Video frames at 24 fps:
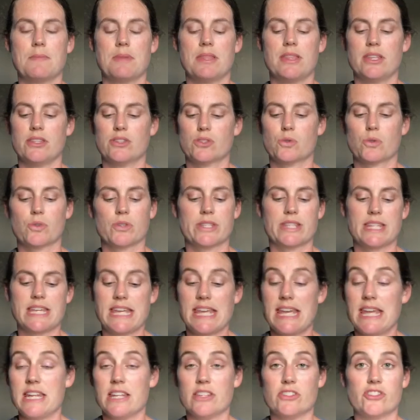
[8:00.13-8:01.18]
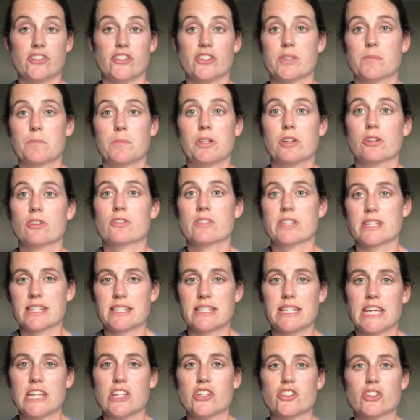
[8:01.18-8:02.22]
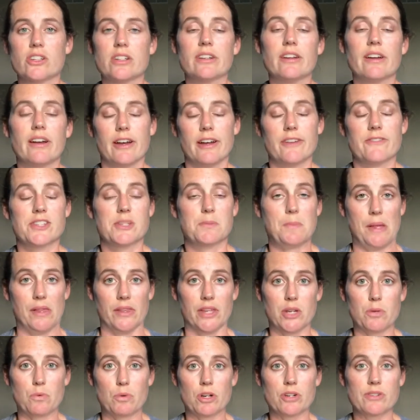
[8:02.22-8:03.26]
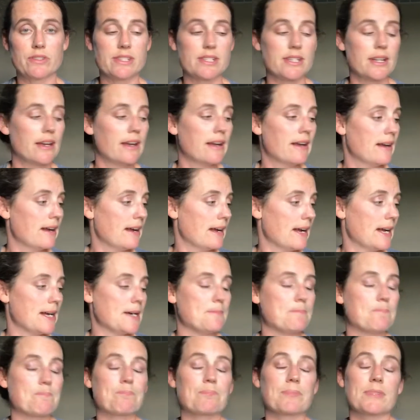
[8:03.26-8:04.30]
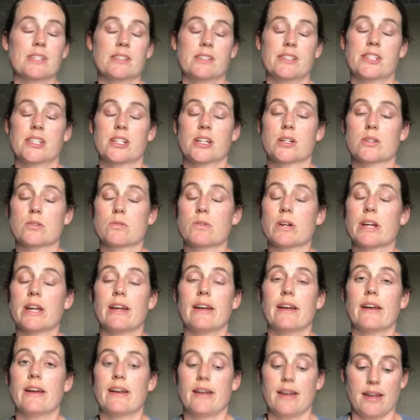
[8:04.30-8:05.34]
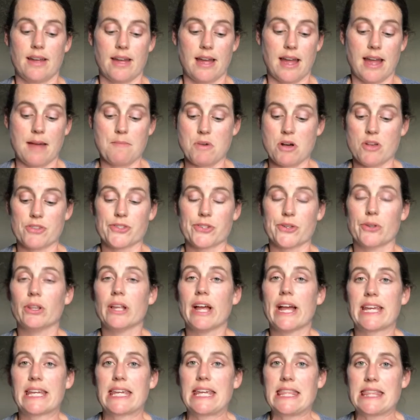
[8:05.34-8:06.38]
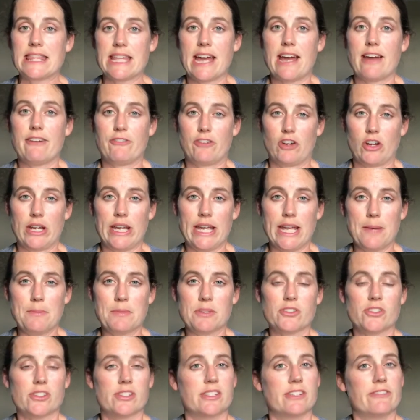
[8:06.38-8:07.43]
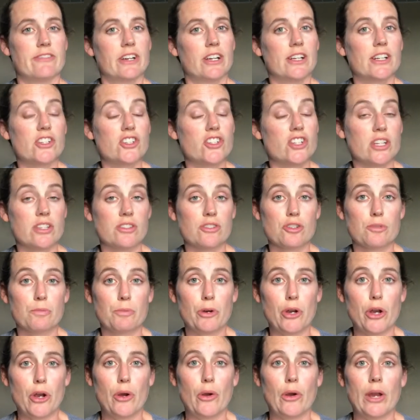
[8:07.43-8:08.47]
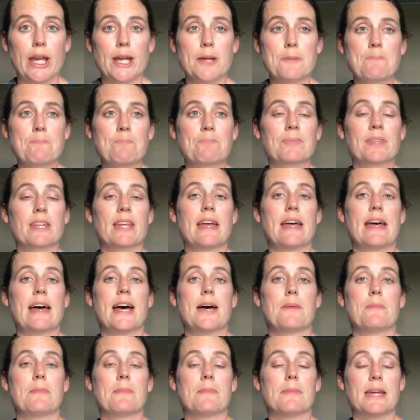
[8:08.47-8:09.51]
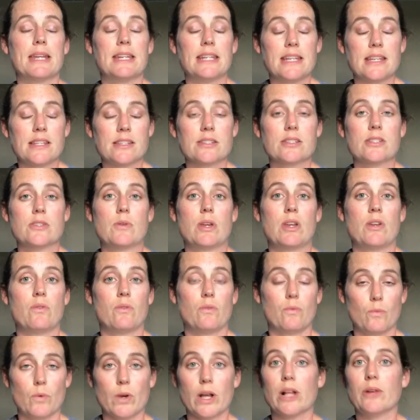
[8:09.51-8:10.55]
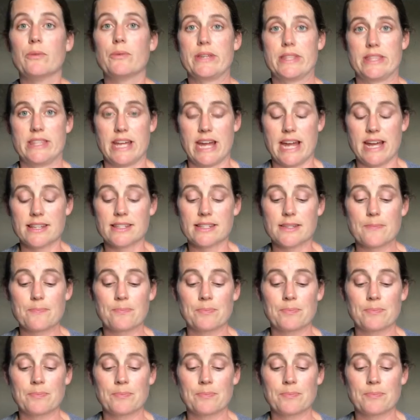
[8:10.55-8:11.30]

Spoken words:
and then towards the end it's just pure dictation of spelling words. So I'm also liking that for him. It's just a very gentle program, and he's doing well with that.